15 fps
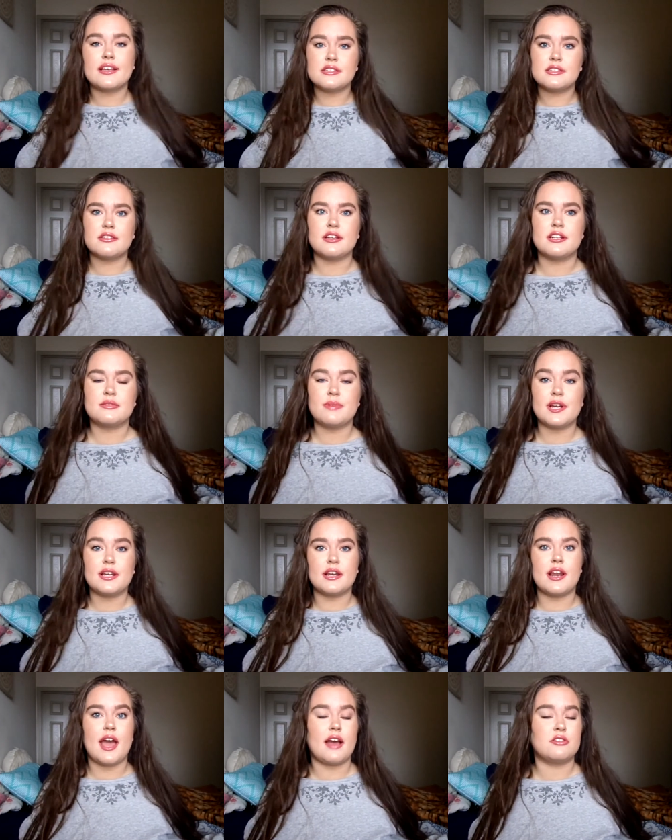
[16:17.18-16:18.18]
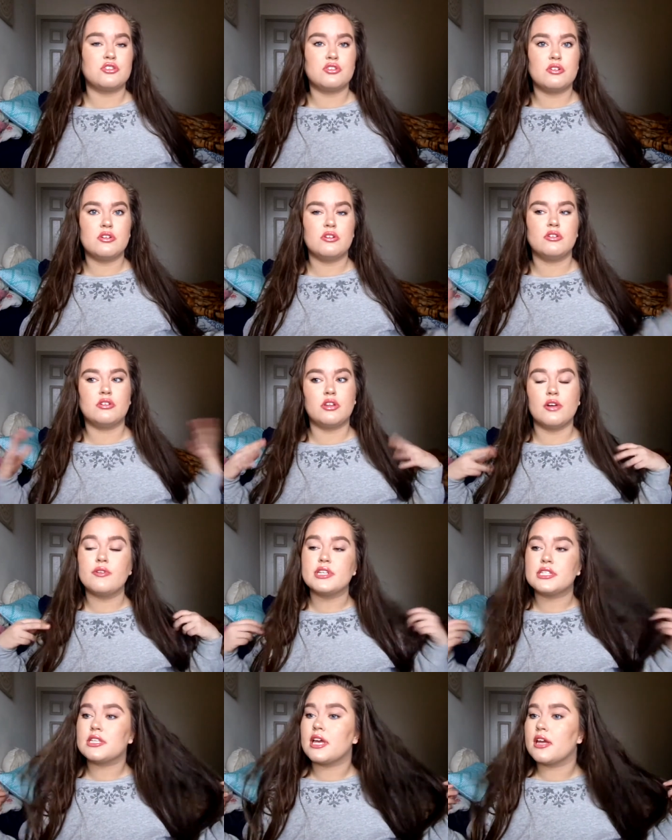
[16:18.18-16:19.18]
so there's my natural glowy
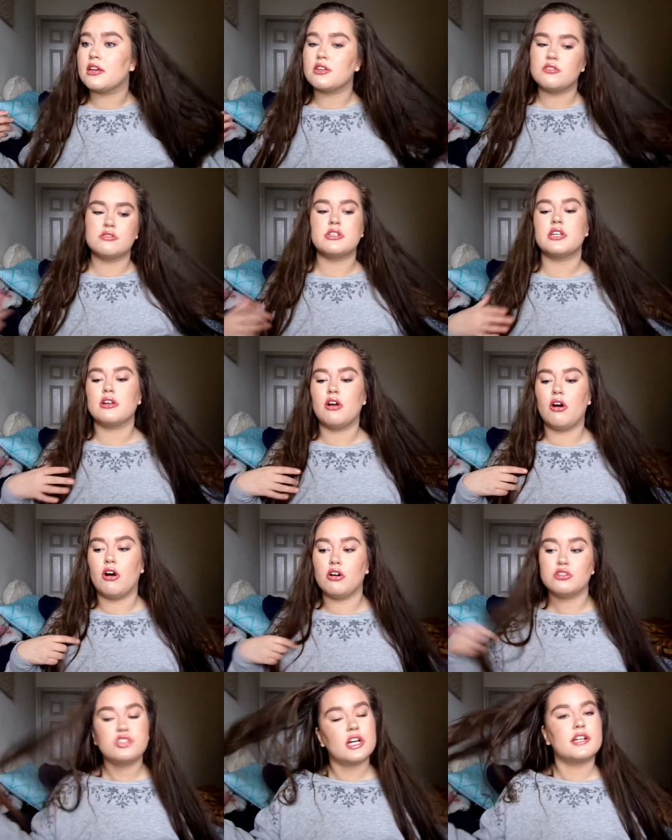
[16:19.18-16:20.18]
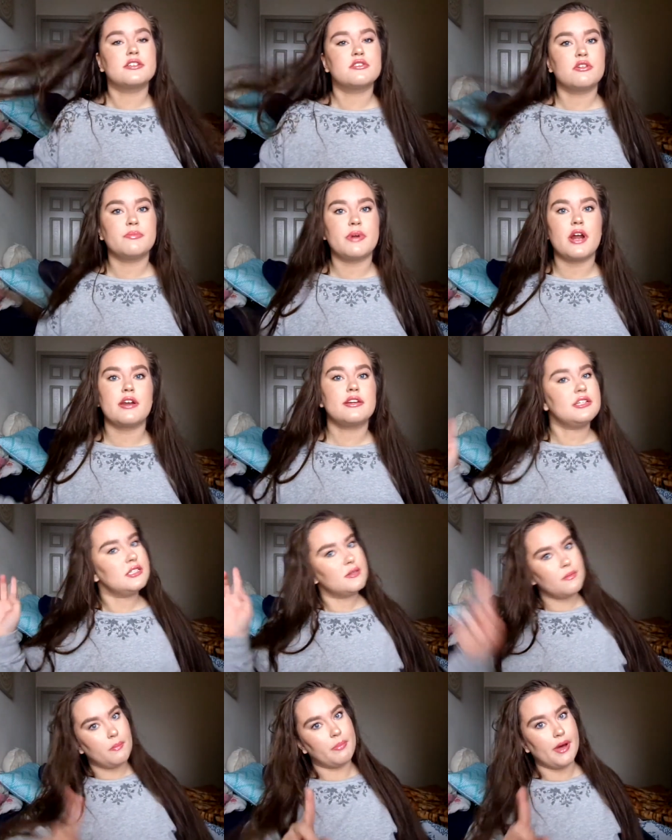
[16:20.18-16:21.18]
skin using all drugstore products
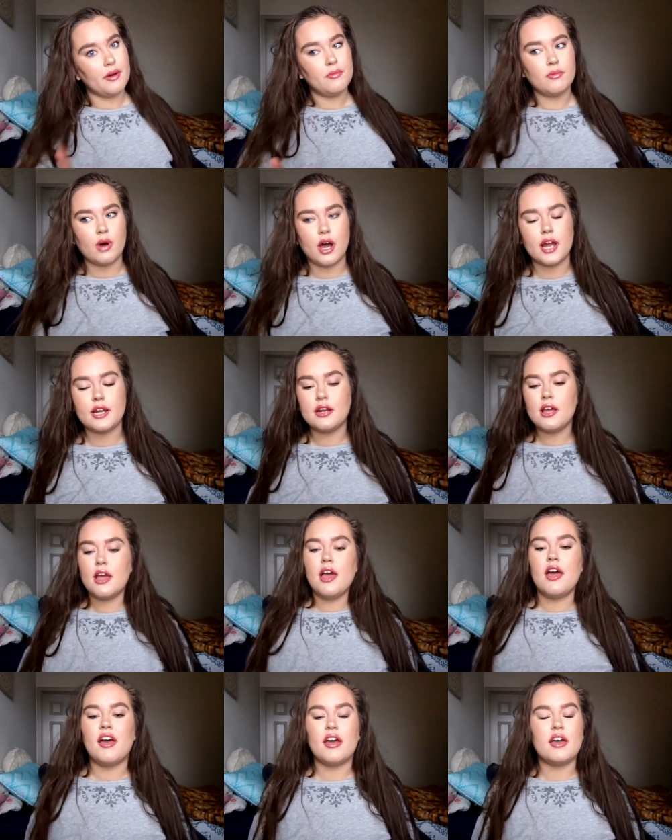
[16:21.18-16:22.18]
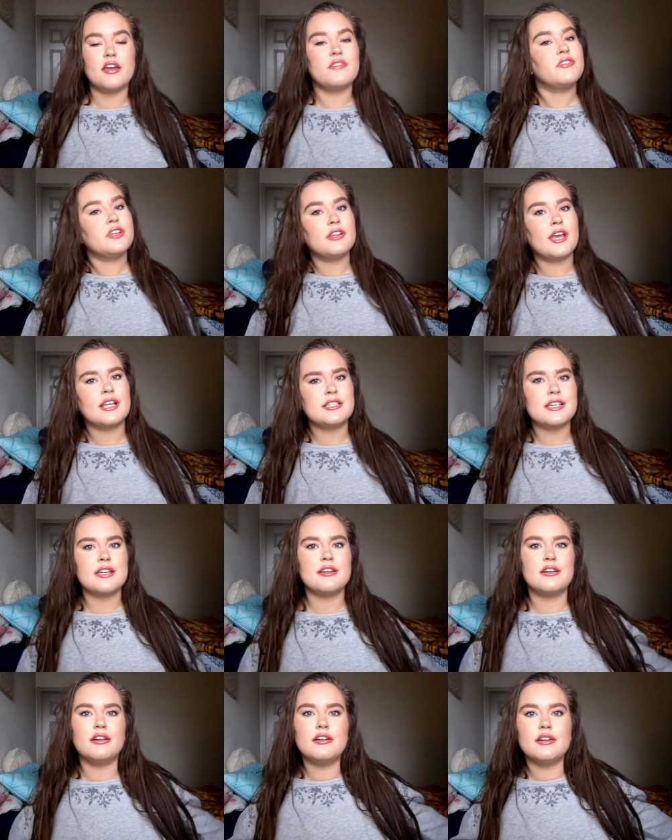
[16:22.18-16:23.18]
but one. If you liked
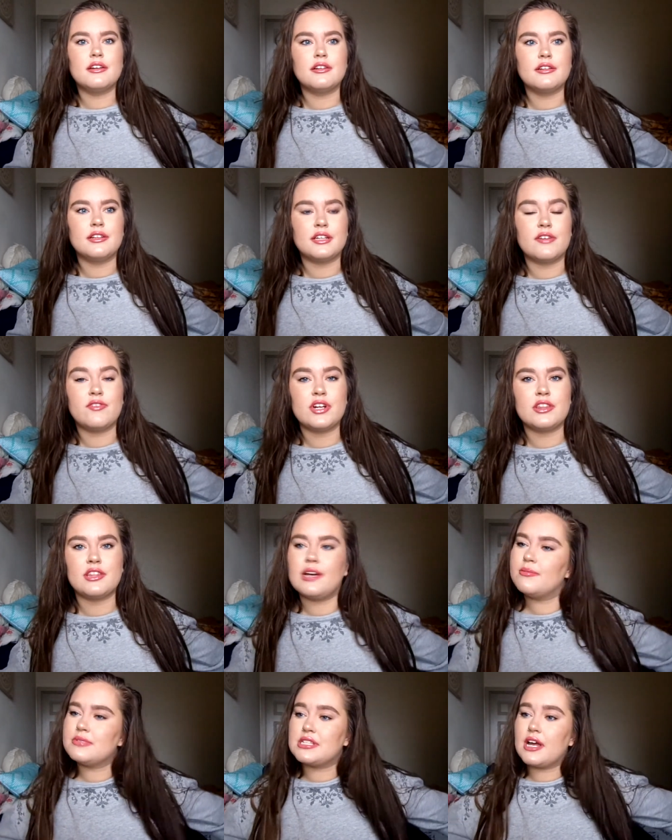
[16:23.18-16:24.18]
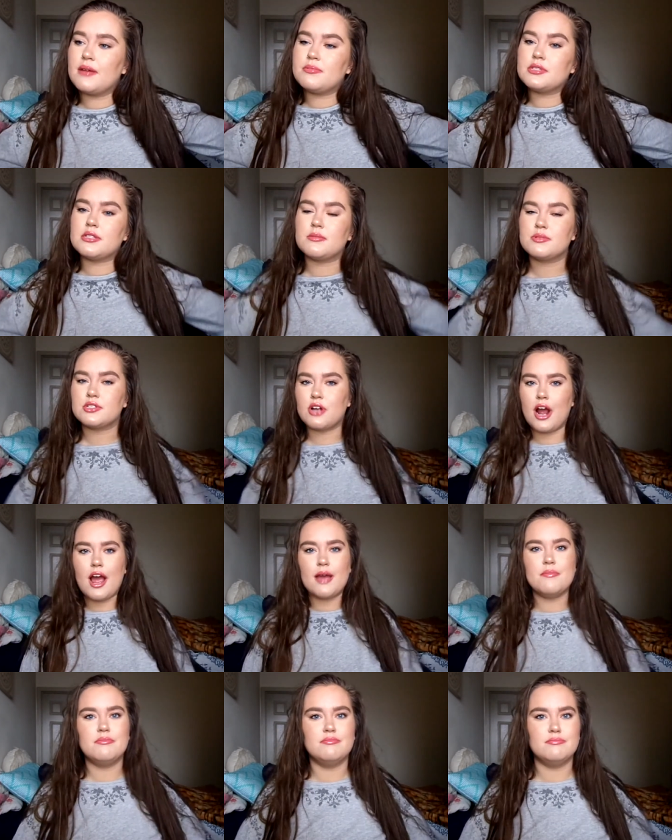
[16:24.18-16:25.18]
it, give it a thumbs up,
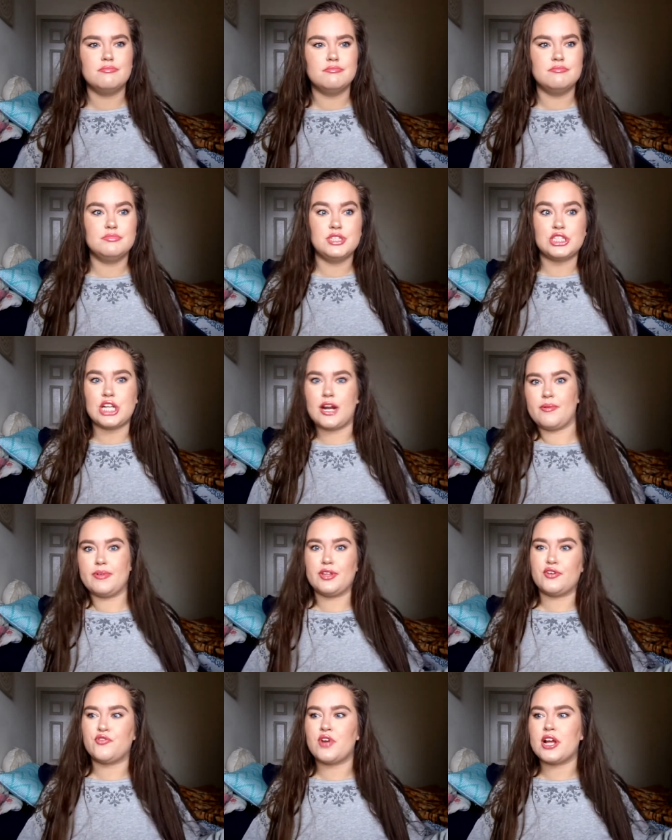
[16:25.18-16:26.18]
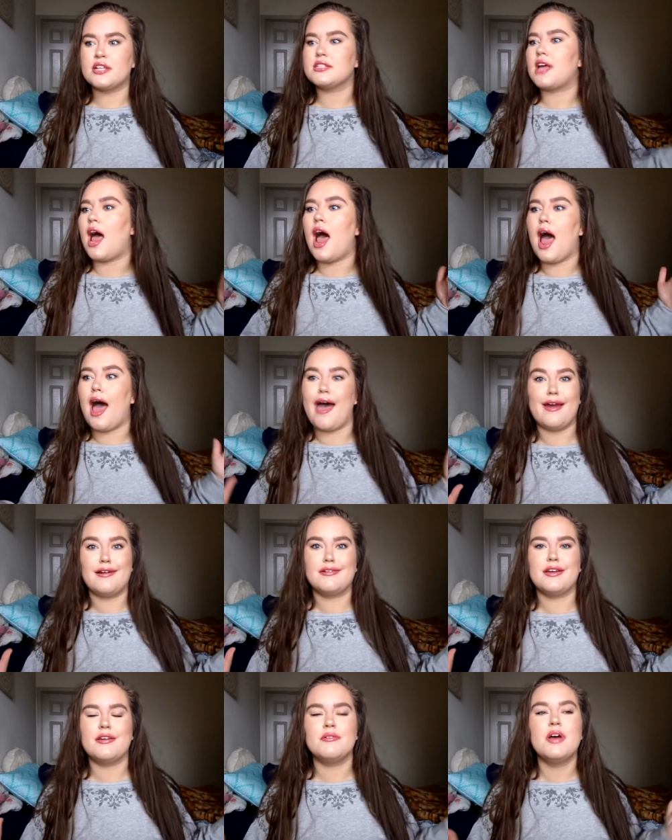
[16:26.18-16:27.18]
subscribe, share with your friends. I don't
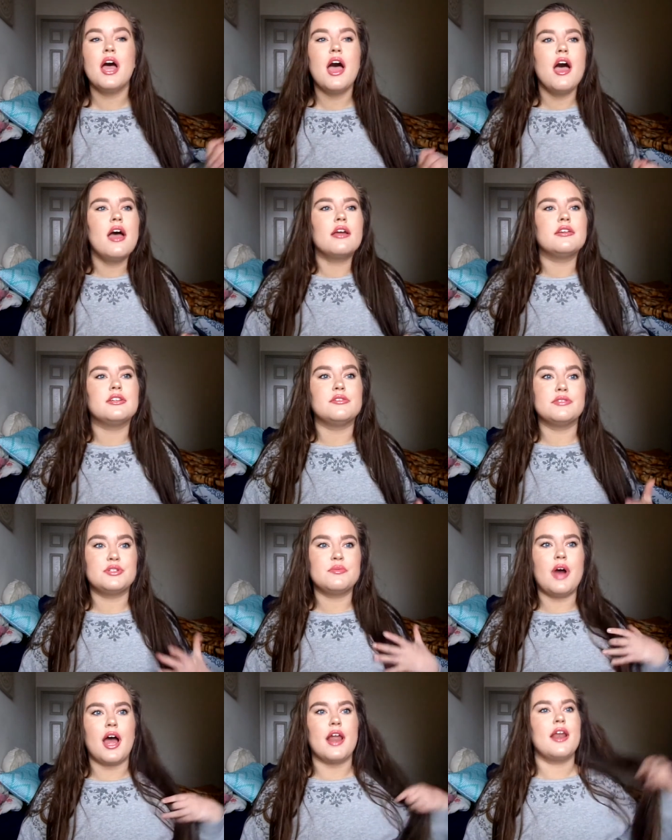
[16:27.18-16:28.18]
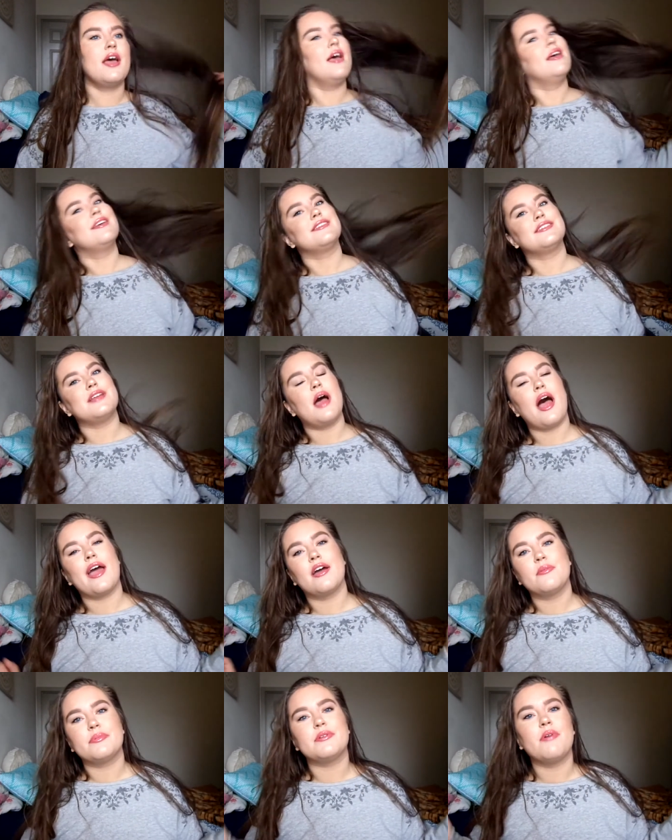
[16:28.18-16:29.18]
know. Do what you want. I
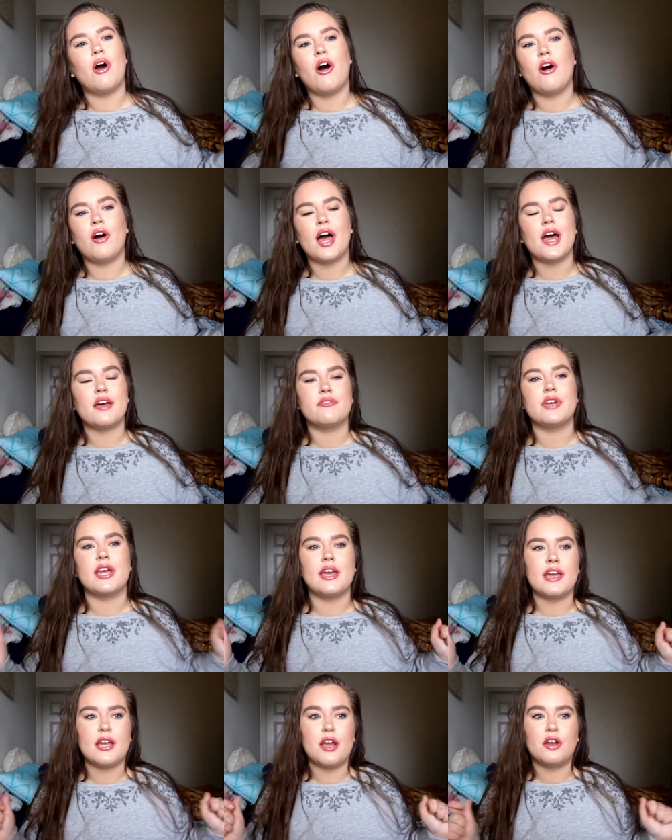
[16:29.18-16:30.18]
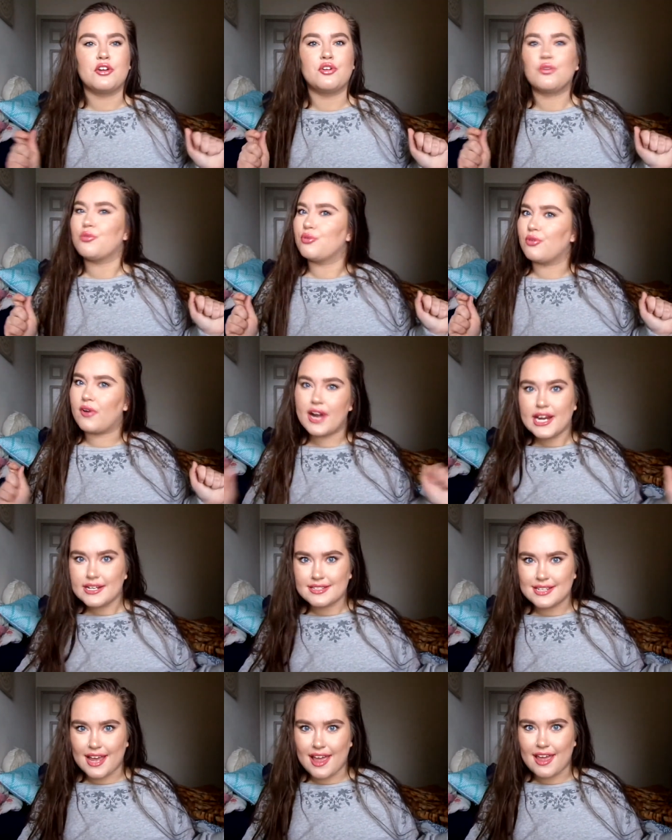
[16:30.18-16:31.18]
hope you all have a great
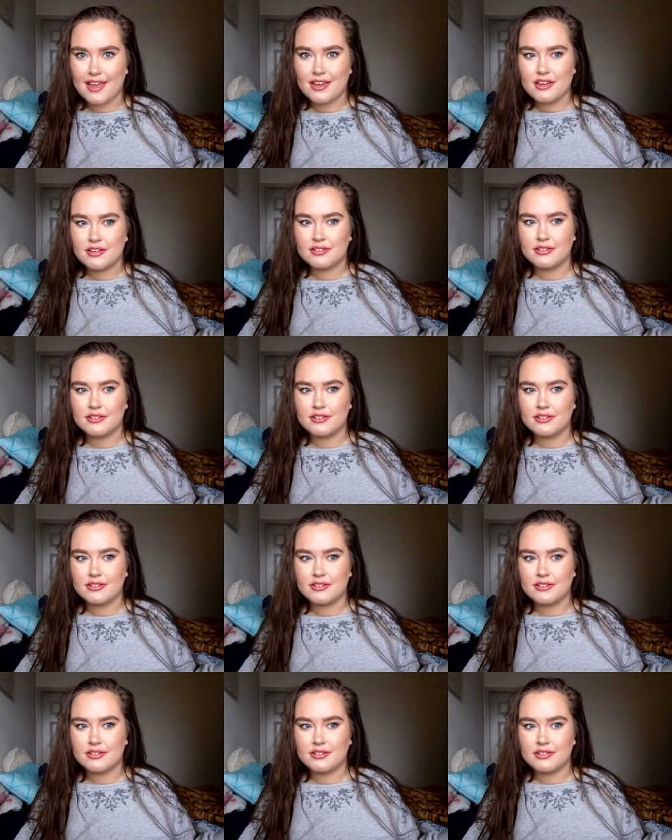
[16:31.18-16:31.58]
day.